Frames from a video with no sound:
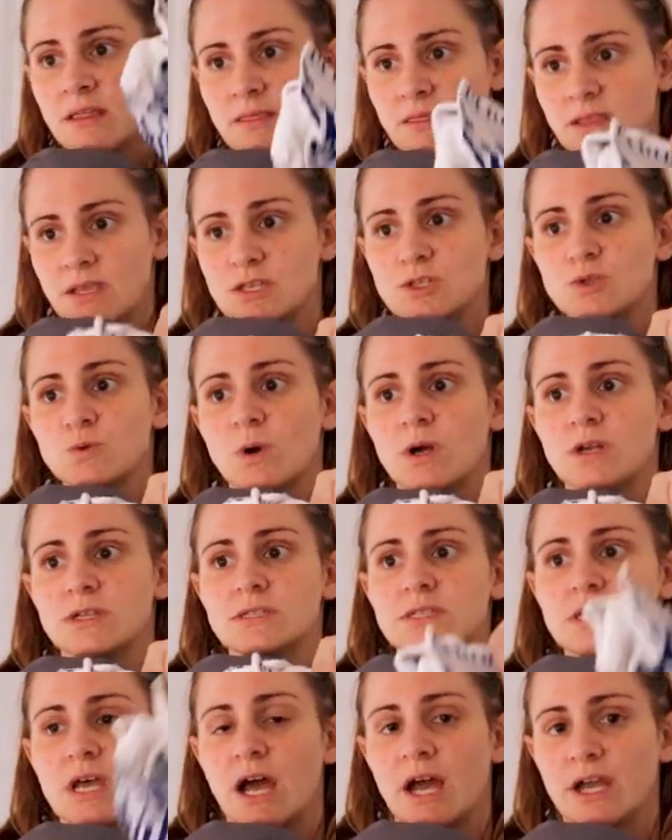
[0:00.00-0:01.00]
these
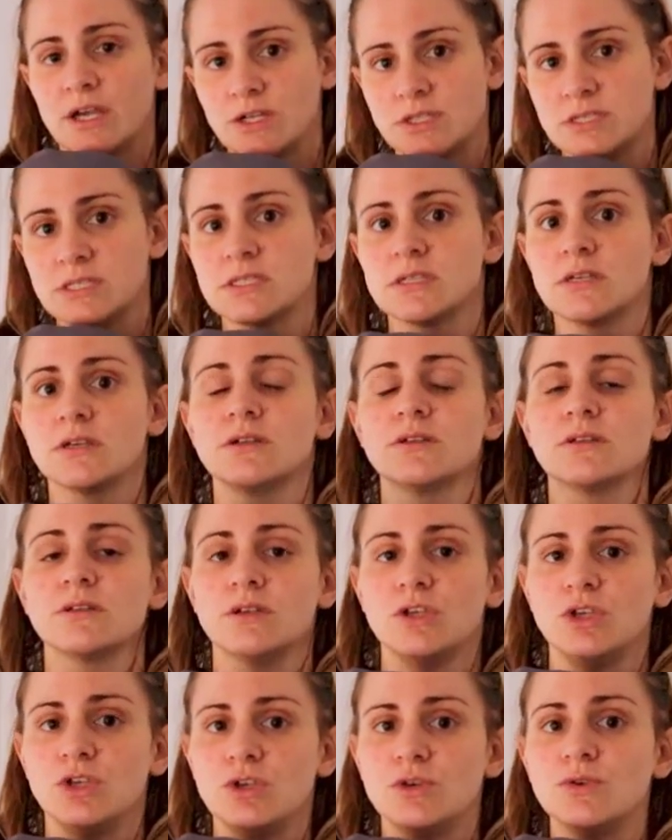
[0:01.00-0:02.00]
ones I could still
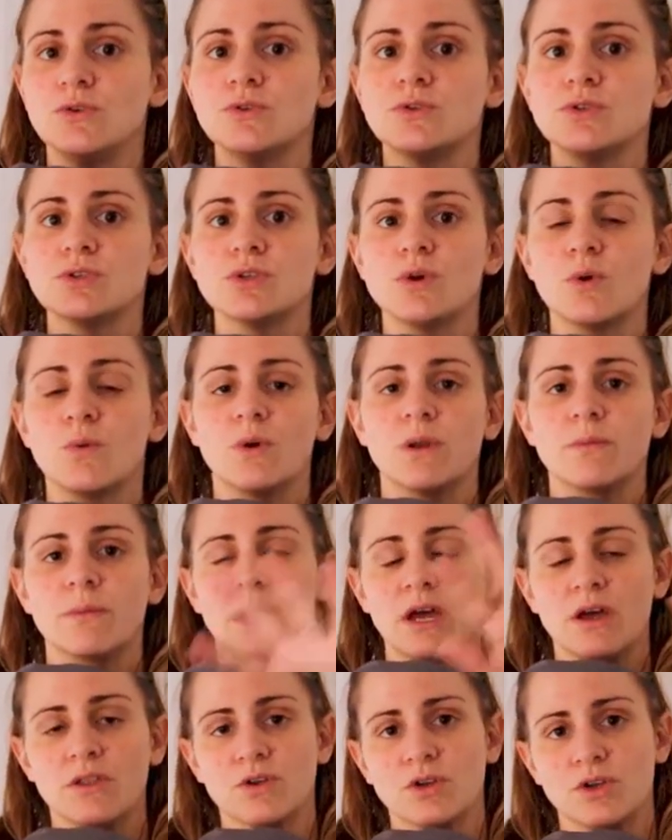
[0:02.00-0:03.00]
use when
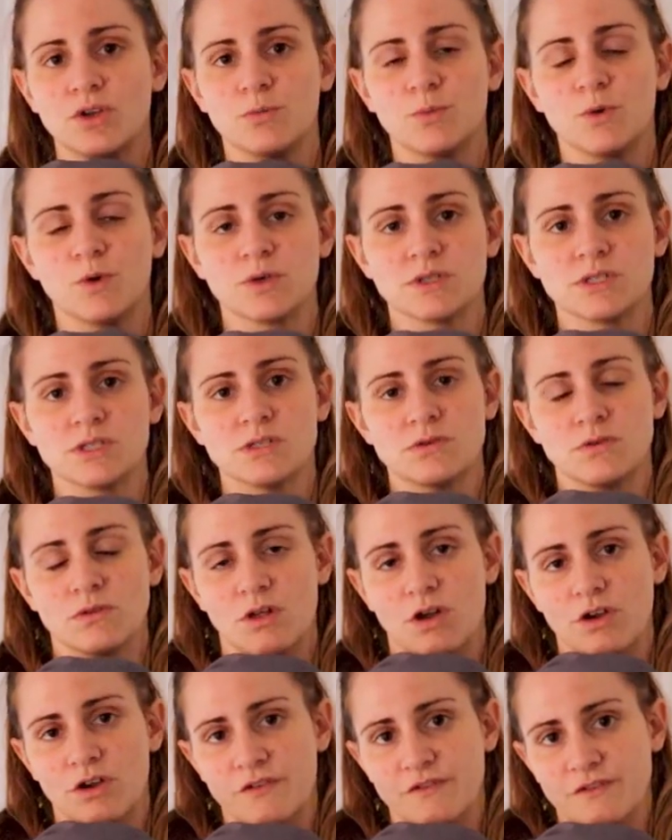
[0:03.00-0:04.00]
my other newborns no
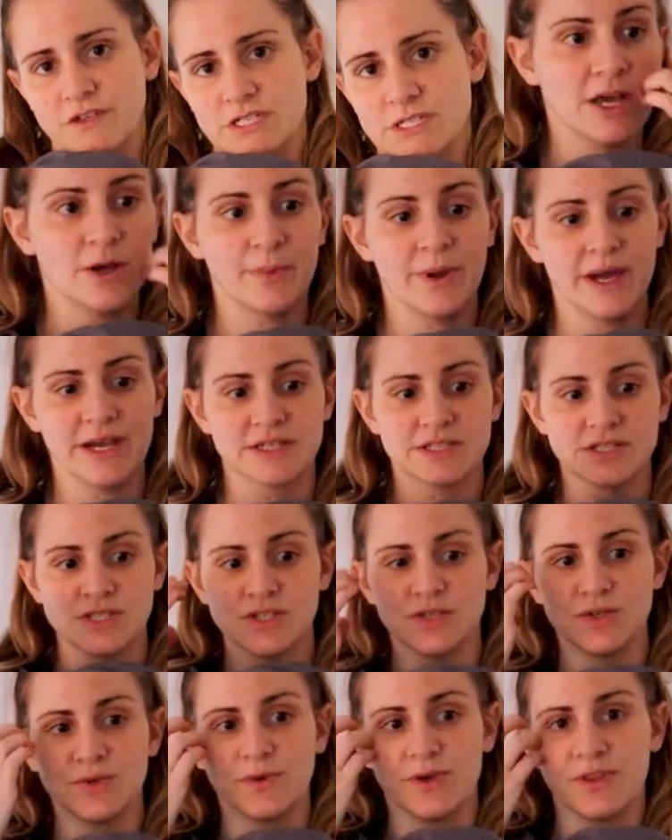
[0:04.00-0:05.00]
longer fit. Now back
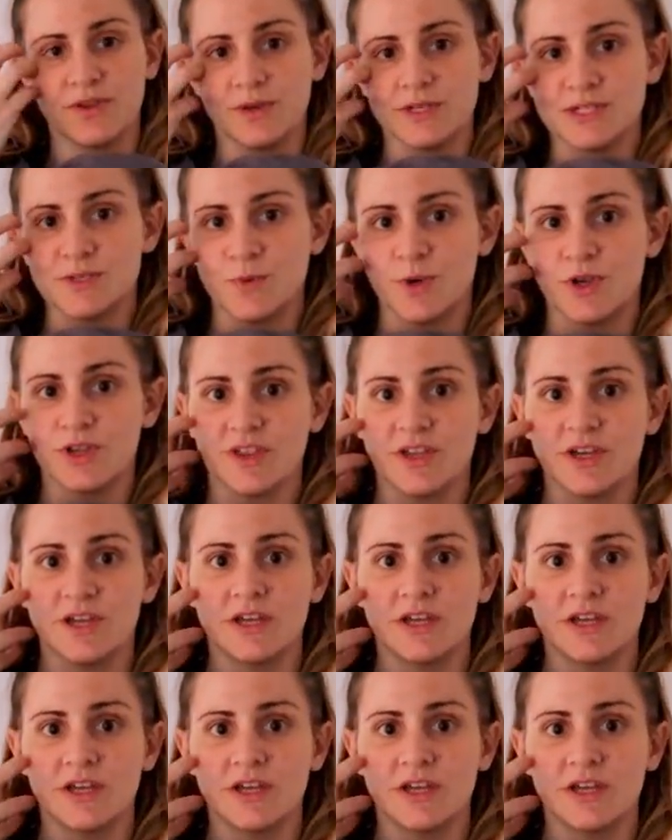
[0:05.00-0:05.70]
to whether it's worth